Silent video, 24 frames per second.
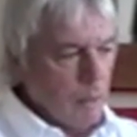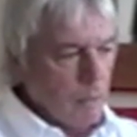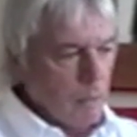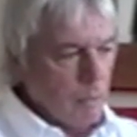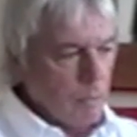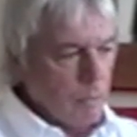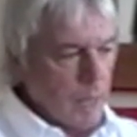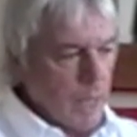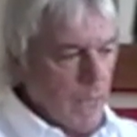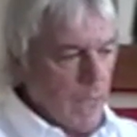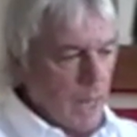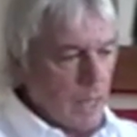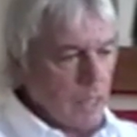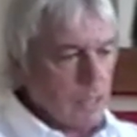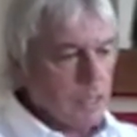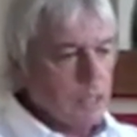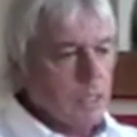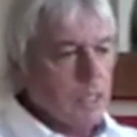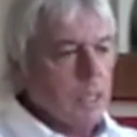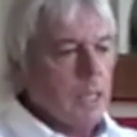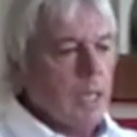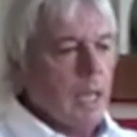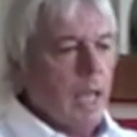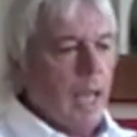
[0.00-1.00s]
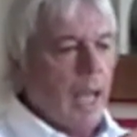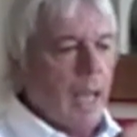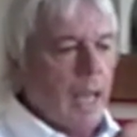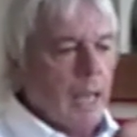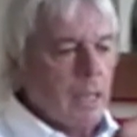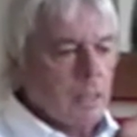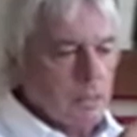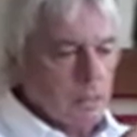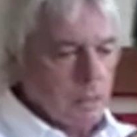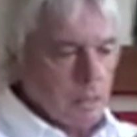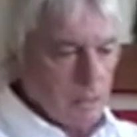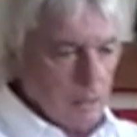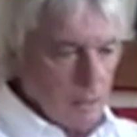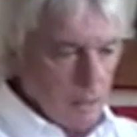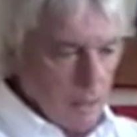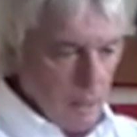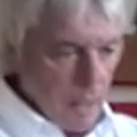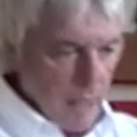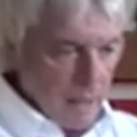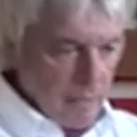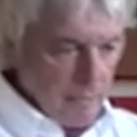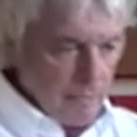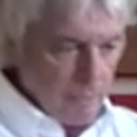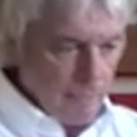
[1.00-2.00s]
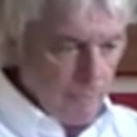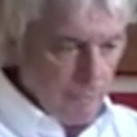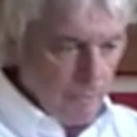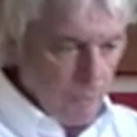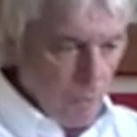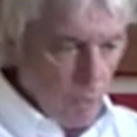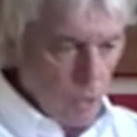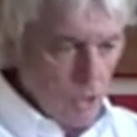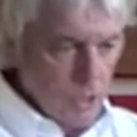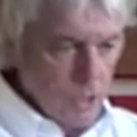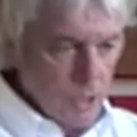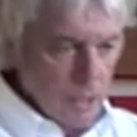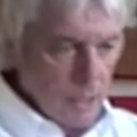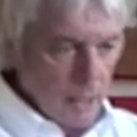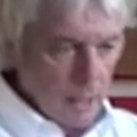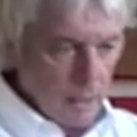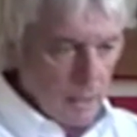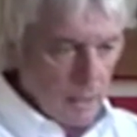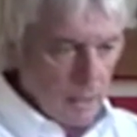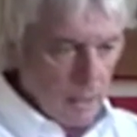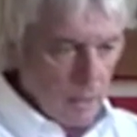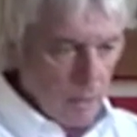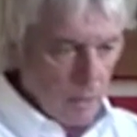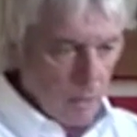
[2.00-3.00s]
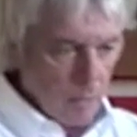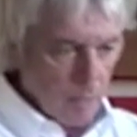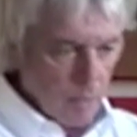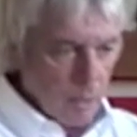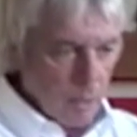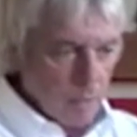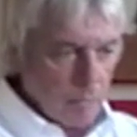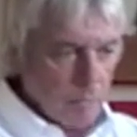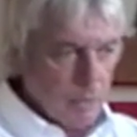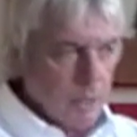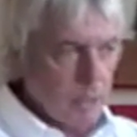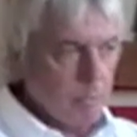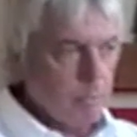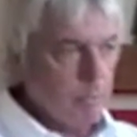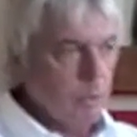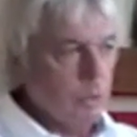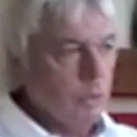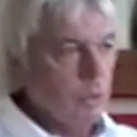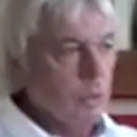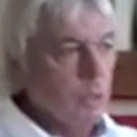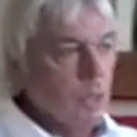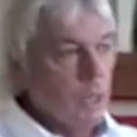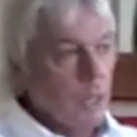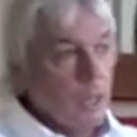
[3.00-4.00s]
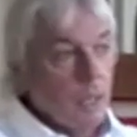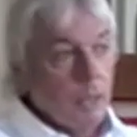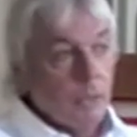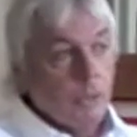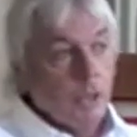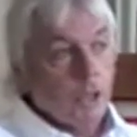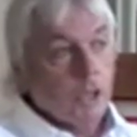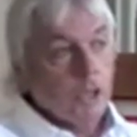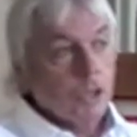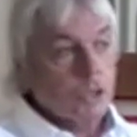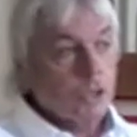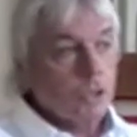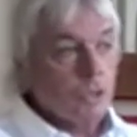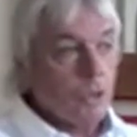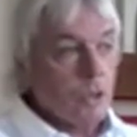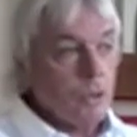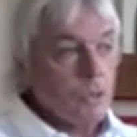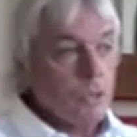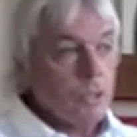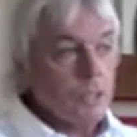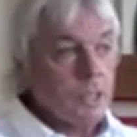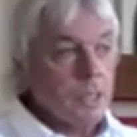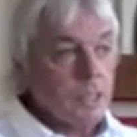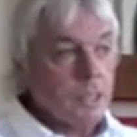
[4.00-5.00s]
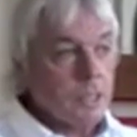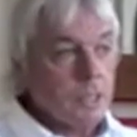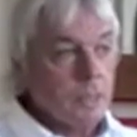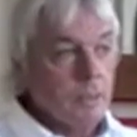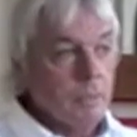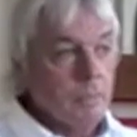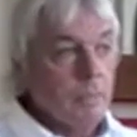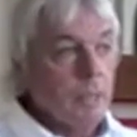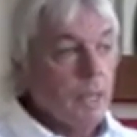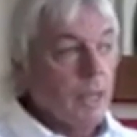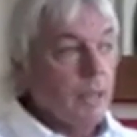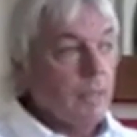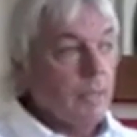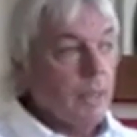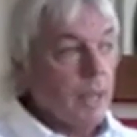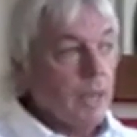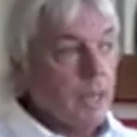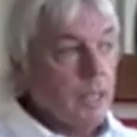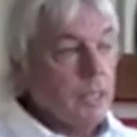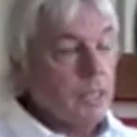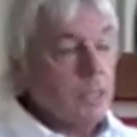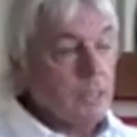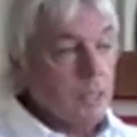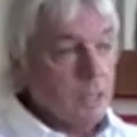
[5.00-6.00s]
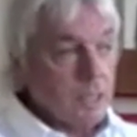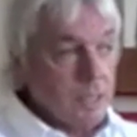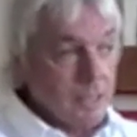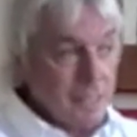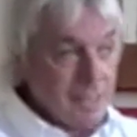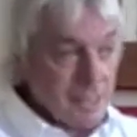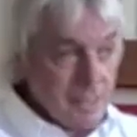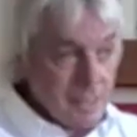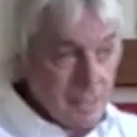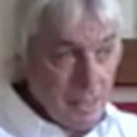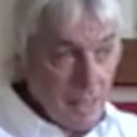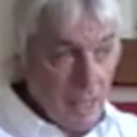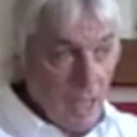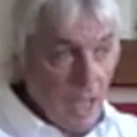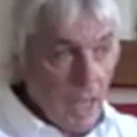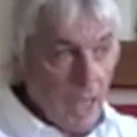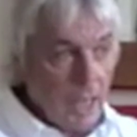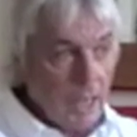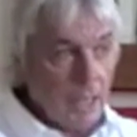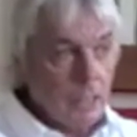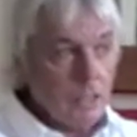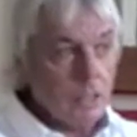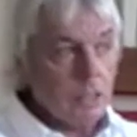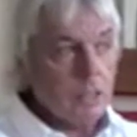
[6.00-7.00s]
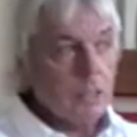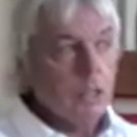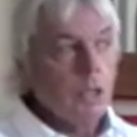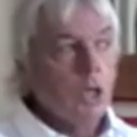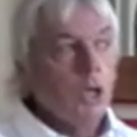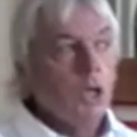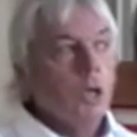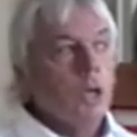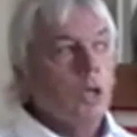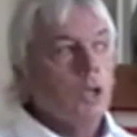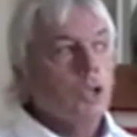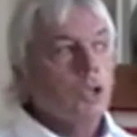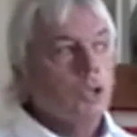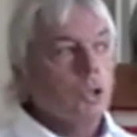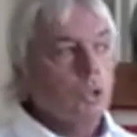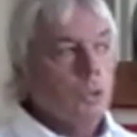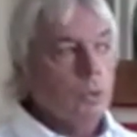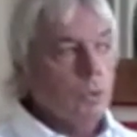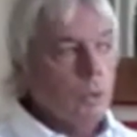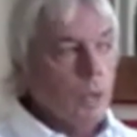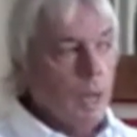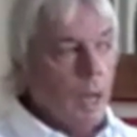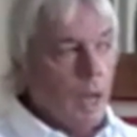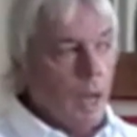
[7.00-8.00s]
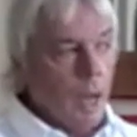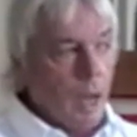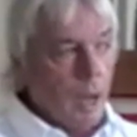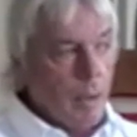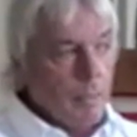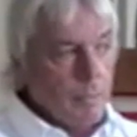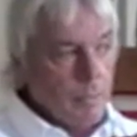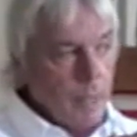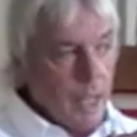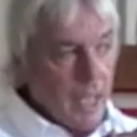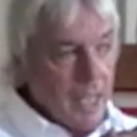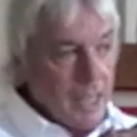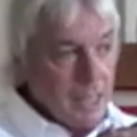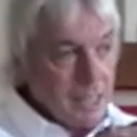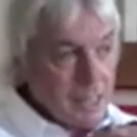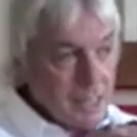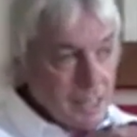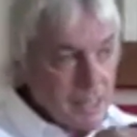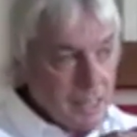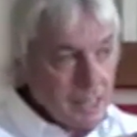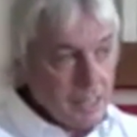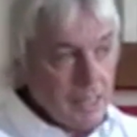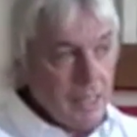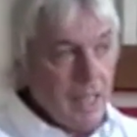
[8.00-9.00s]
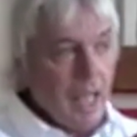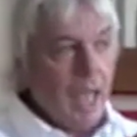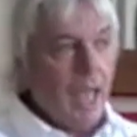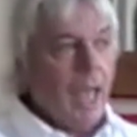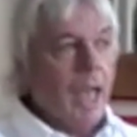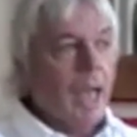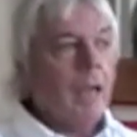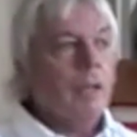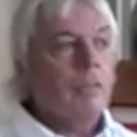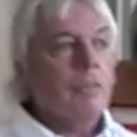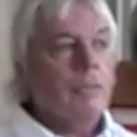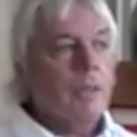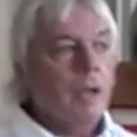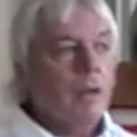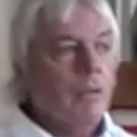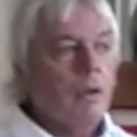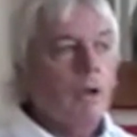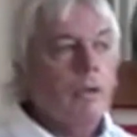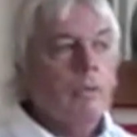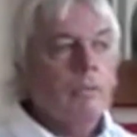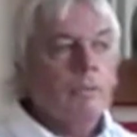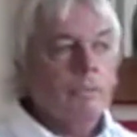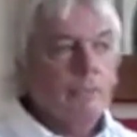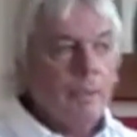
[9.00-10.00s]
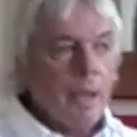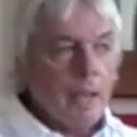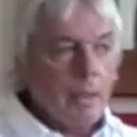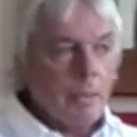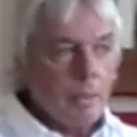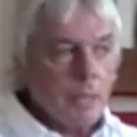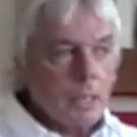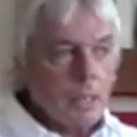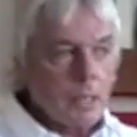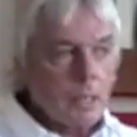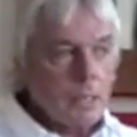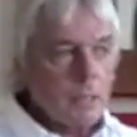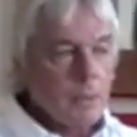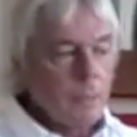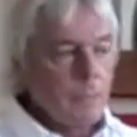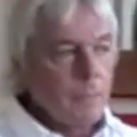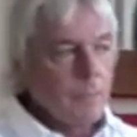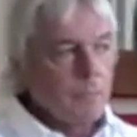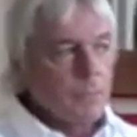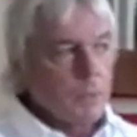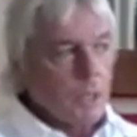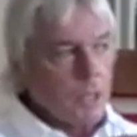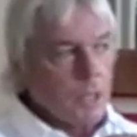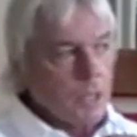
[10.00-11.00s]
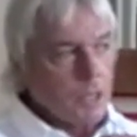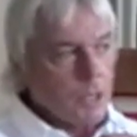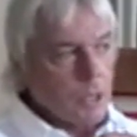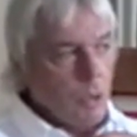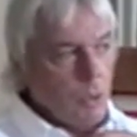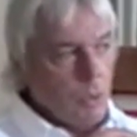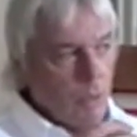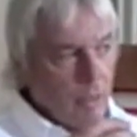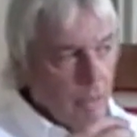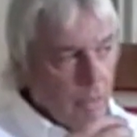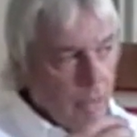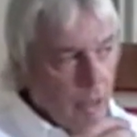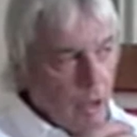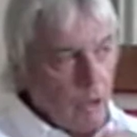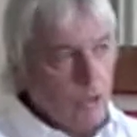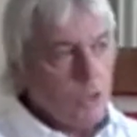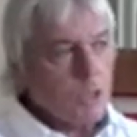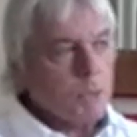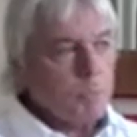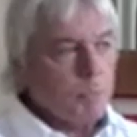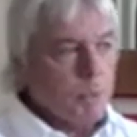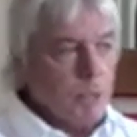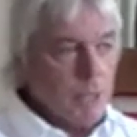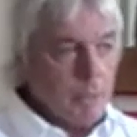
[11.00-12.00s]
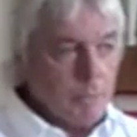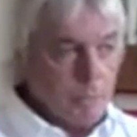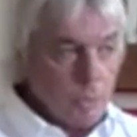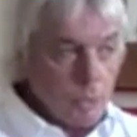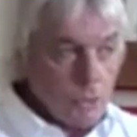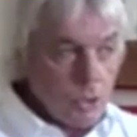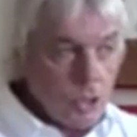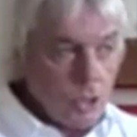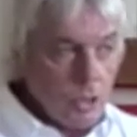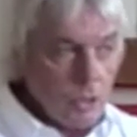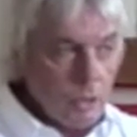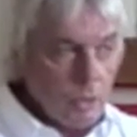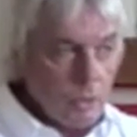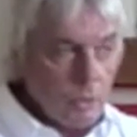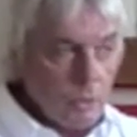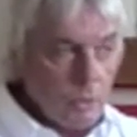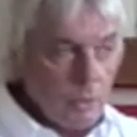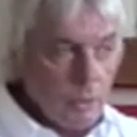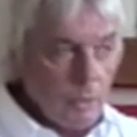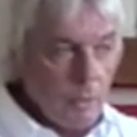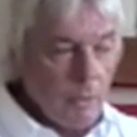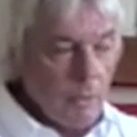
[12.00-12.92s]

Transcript: reality and enforcing upon people the control system that is designed to ensnare their own families. So those people too,